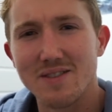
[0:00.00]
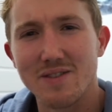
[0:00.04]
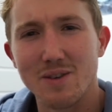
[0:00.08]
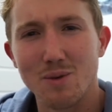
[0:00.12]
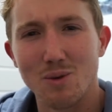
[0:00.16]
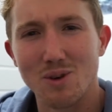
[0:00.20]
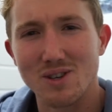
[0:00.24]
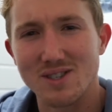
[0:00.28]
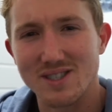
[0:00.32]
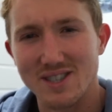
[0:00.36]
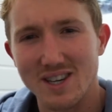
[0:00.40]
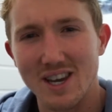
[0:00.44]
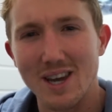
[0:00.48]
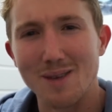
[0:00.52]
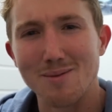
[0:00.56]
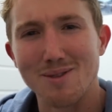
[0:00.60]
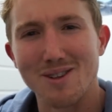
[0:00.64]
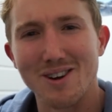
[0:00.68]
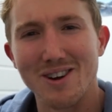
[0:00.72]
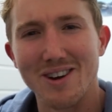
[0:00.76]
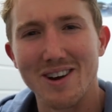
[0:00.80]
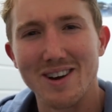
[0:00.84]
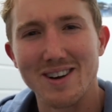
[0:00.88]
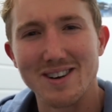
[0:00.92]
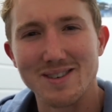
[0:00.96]
he wants to keep
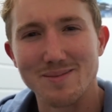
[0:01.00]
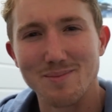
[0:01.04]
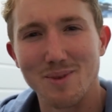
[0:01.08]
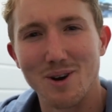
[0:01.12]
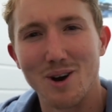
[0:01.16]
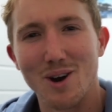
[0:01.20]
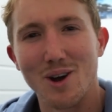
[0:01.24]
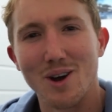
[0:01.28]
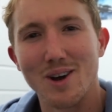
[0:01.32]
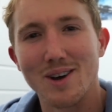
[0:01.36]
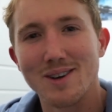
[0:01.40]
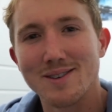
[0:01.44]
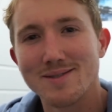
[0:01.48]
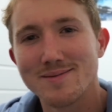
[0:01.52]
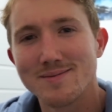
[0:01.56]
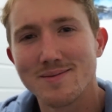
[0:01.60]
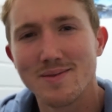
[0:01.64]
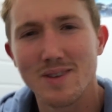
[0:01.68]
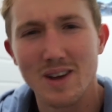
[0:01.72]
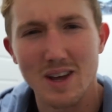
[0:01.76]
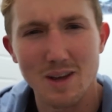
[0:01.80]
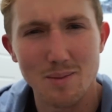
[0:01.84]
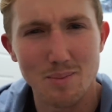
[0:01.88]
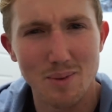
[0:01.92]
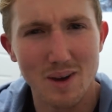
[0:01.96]
learning tomorrow.
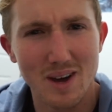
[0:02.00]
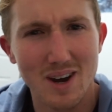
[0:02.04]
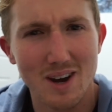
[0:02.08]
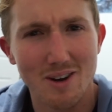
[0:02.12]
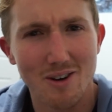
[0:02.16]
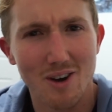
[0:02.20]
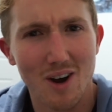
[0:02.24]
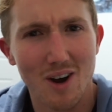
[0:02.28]
He better,